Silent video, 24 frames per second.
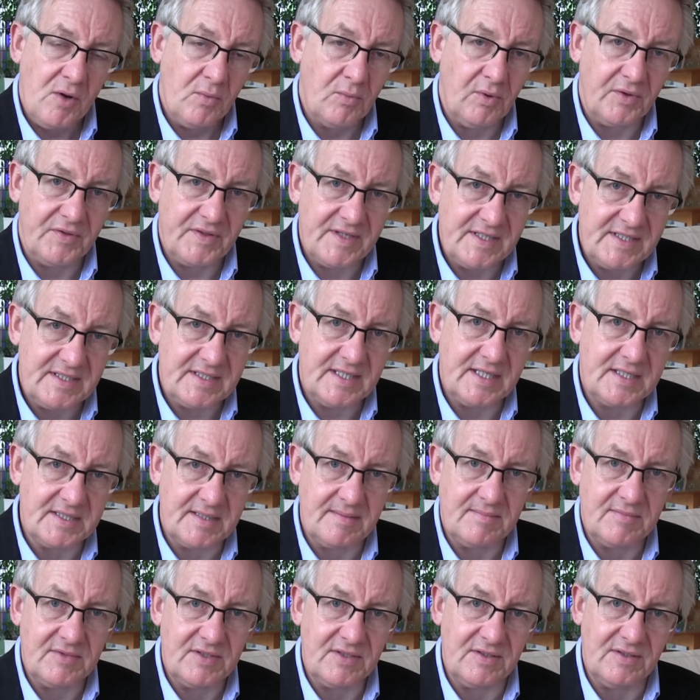What this
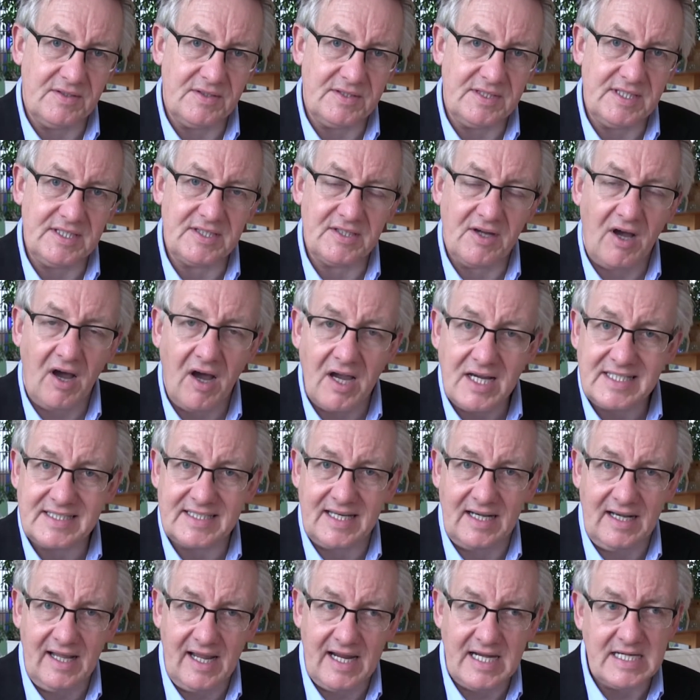system does is
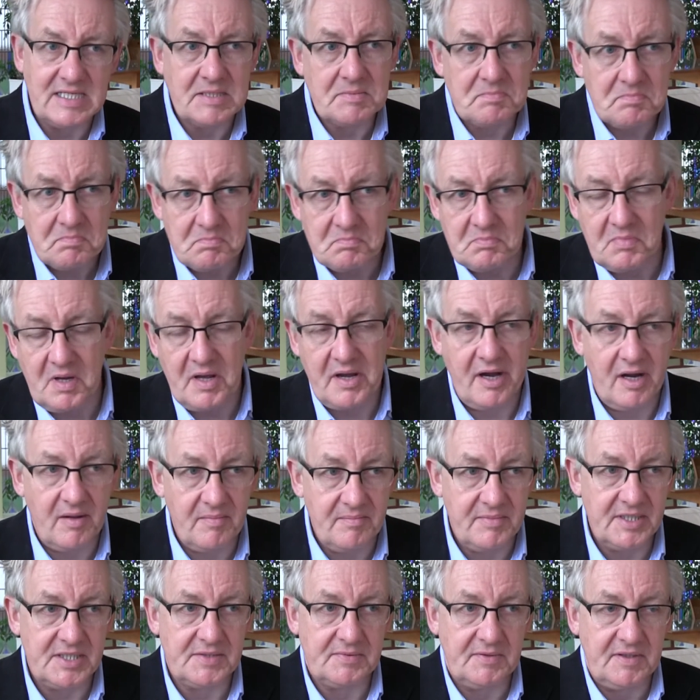isolate know, uh,
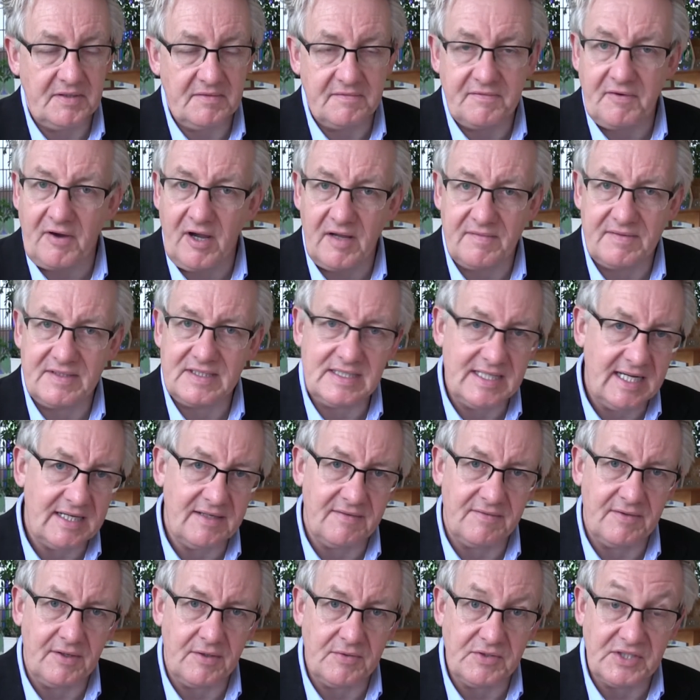between five and ten
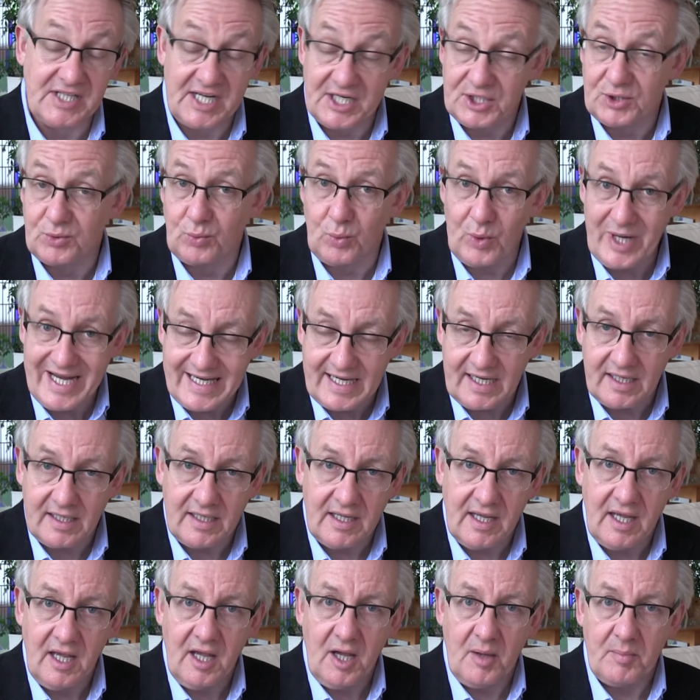of those each week,
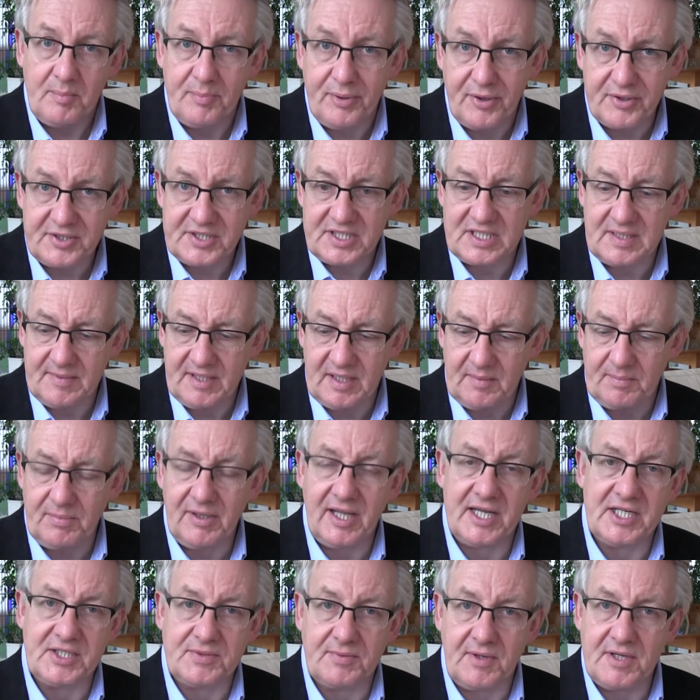puts them in a
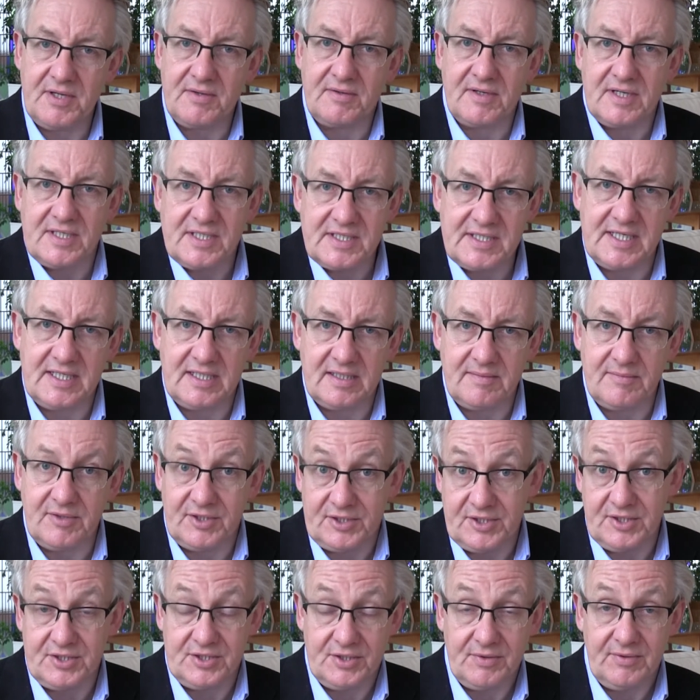place where you can see them,
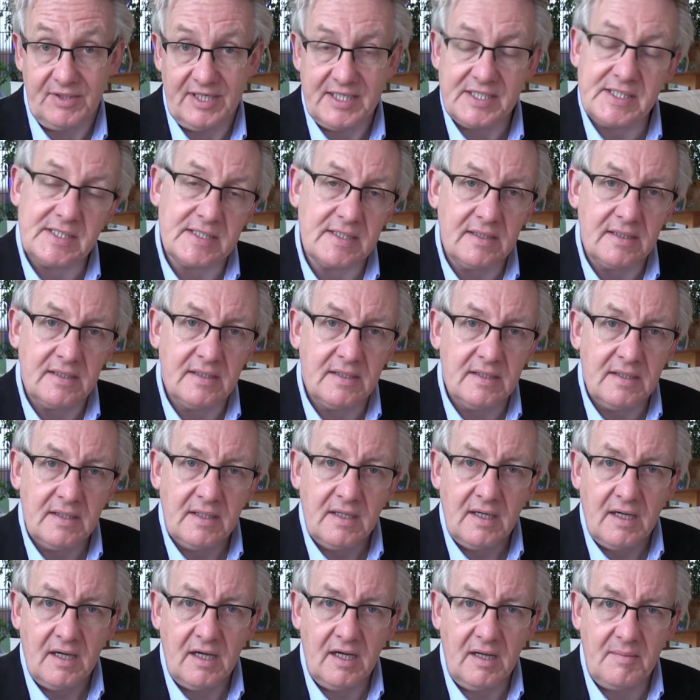a to do list,
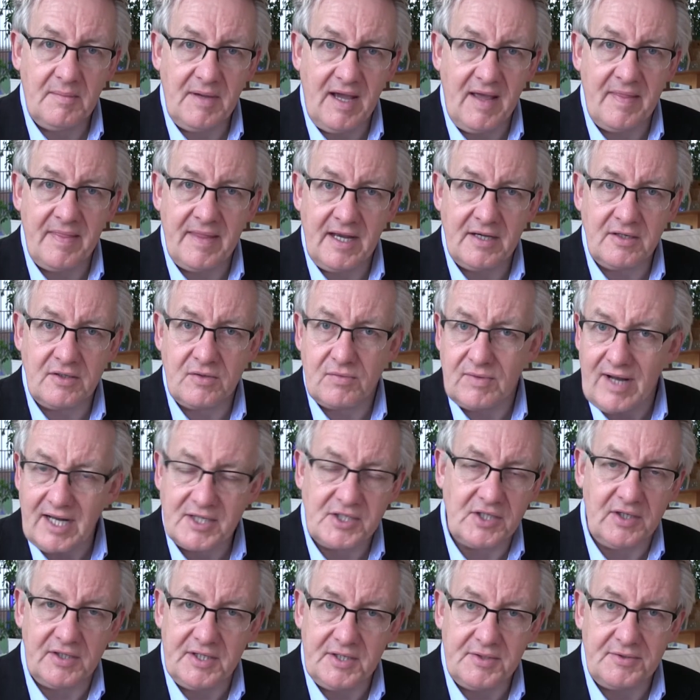um, and then
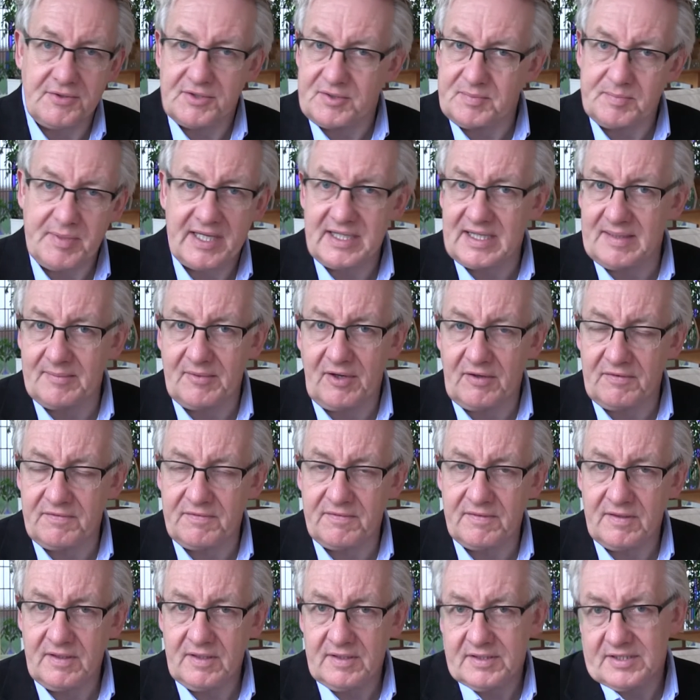gradually you just pick them
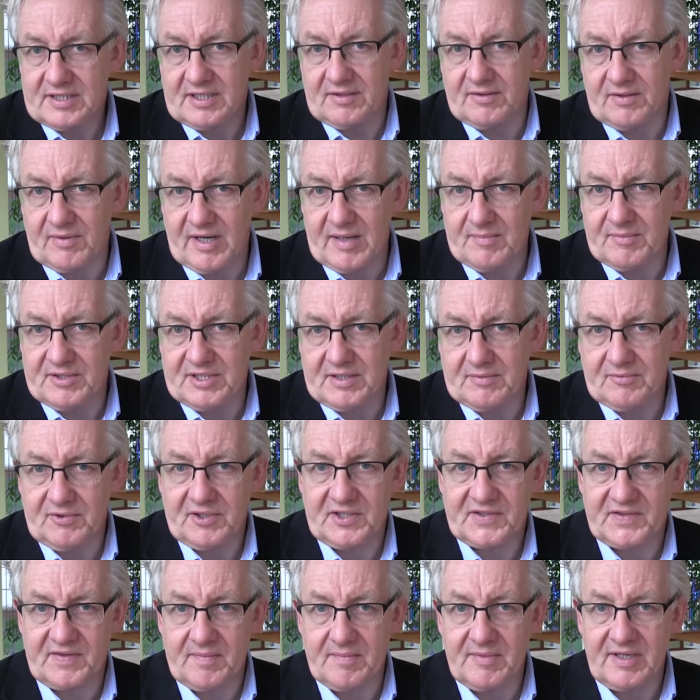off. So the way in which it
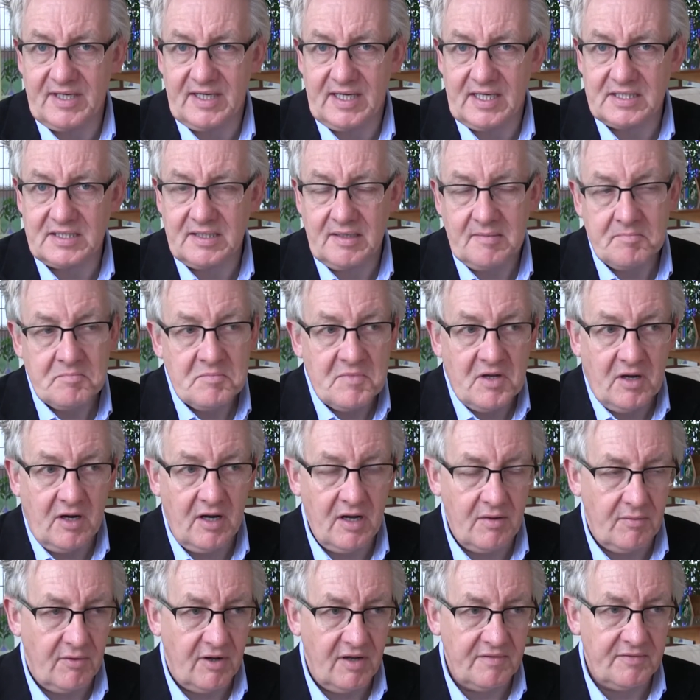works for me is
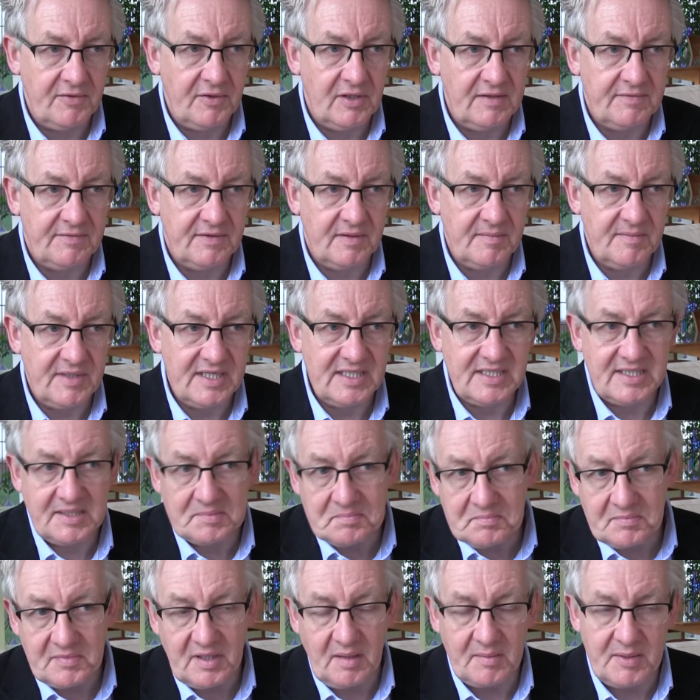I arrive early for a
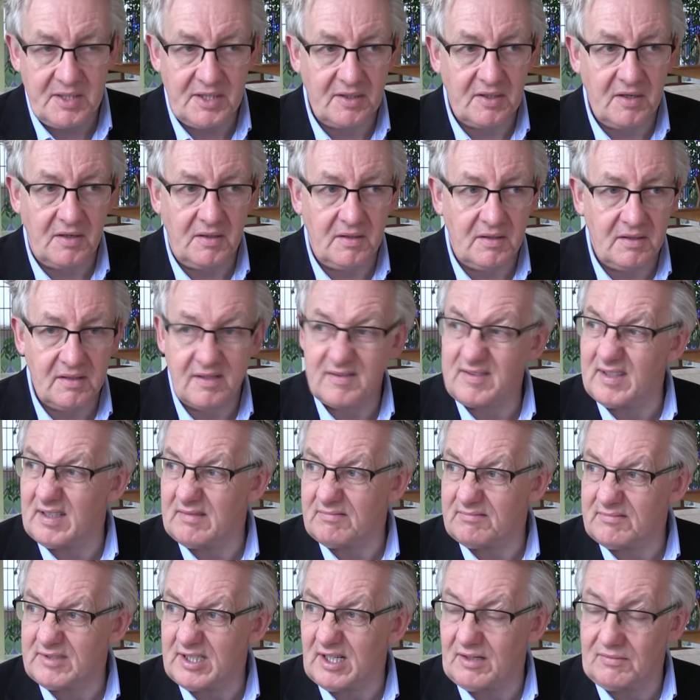meeting, I'm in the car, I
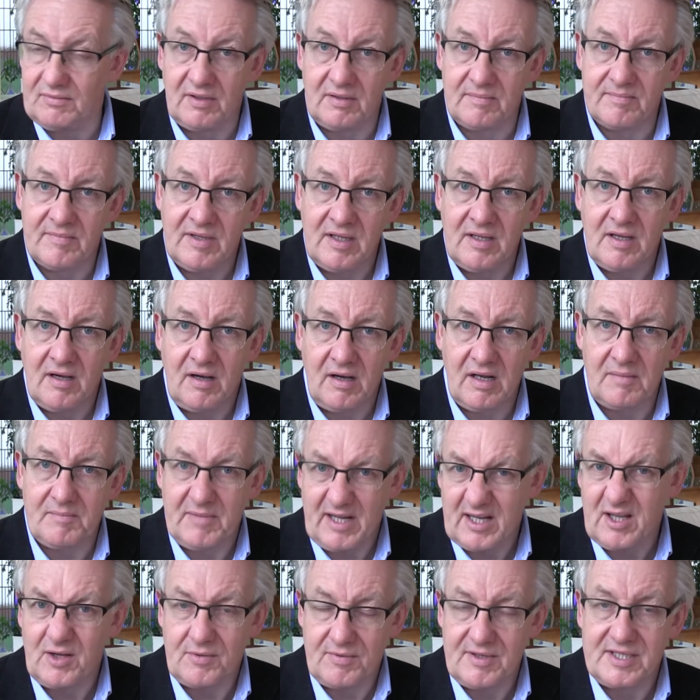think, do you know what? I'll
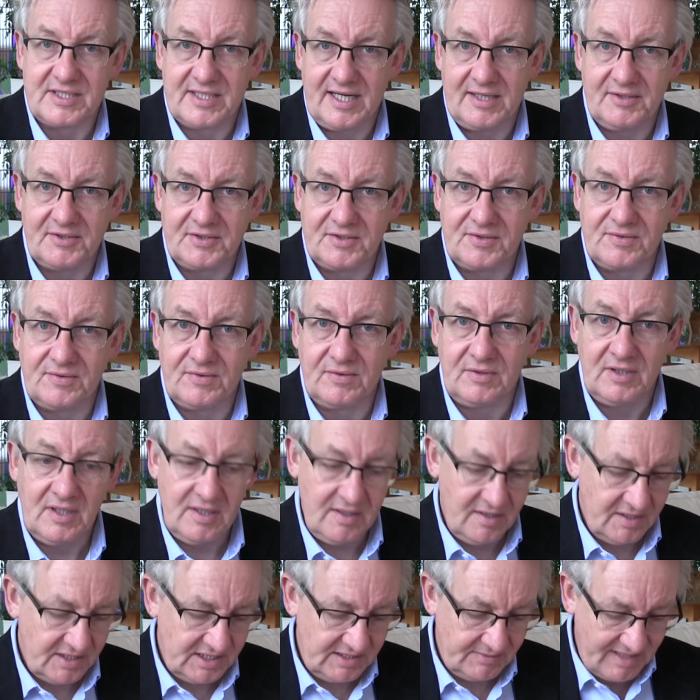make a quick sales call.
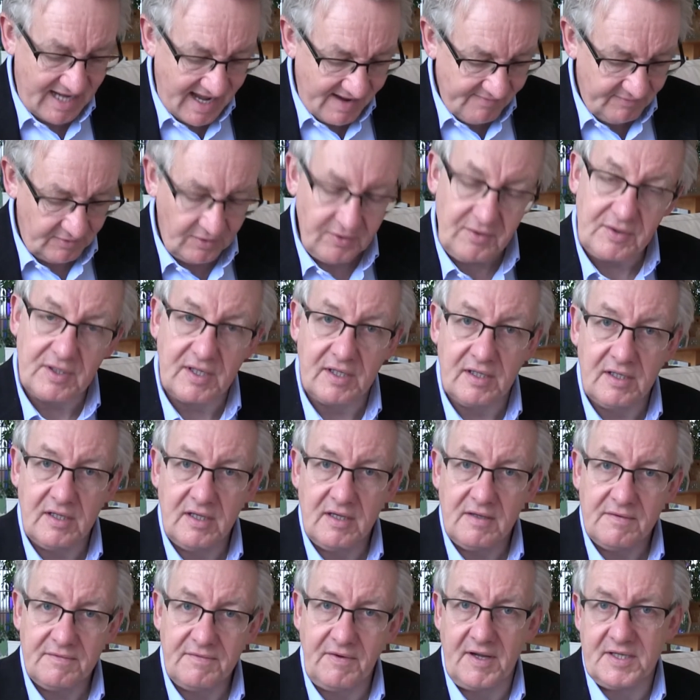So I have a look,
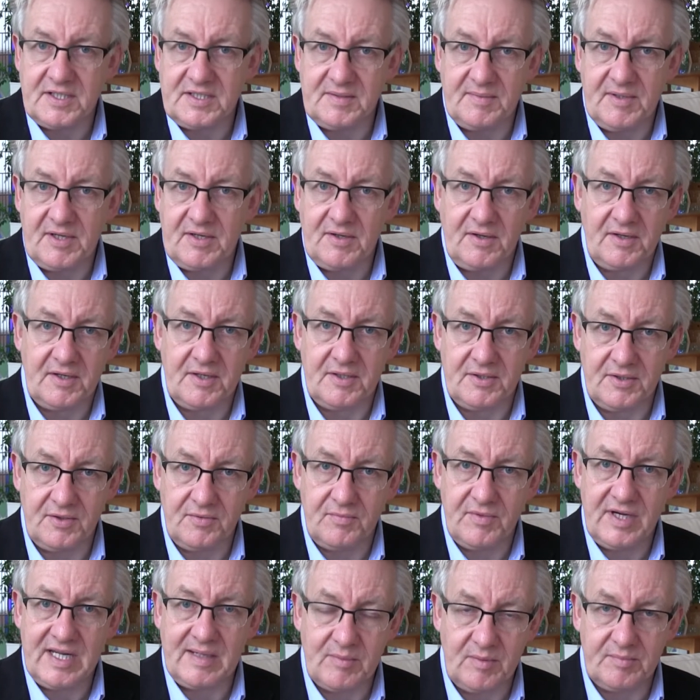find something I can do,
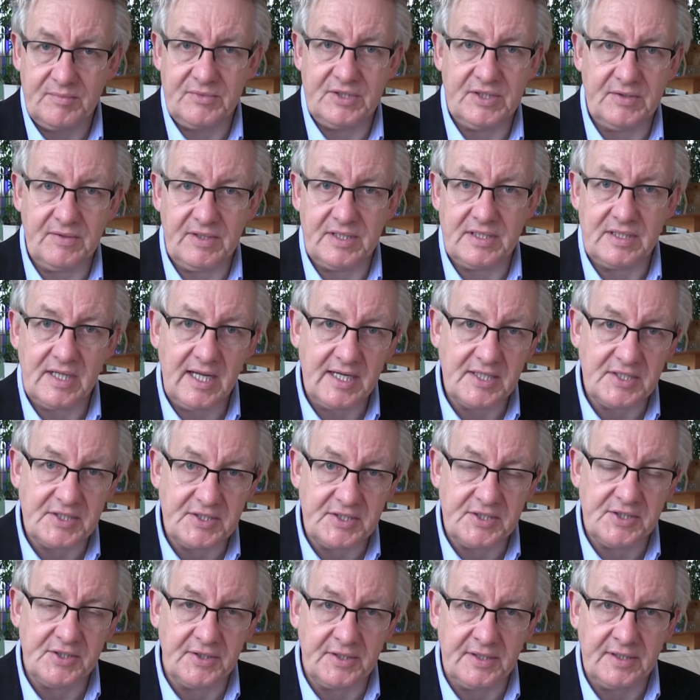ring them up and do it. It's
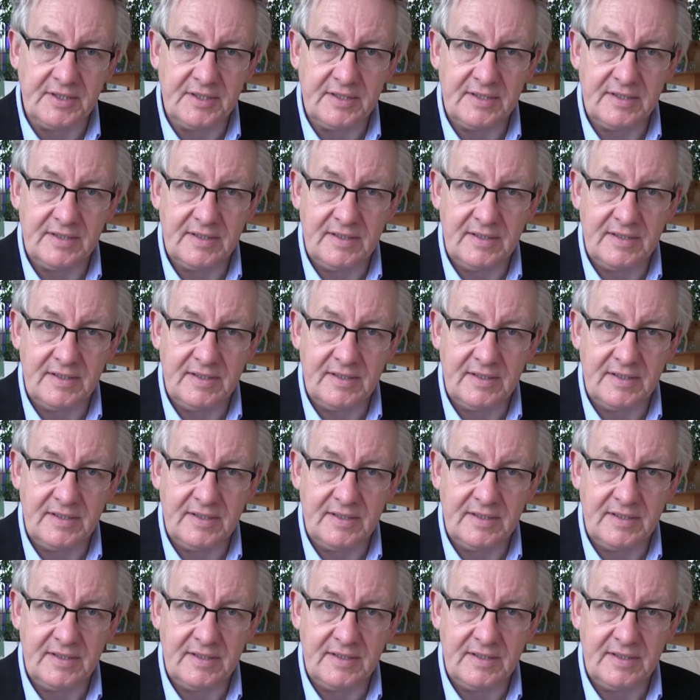done.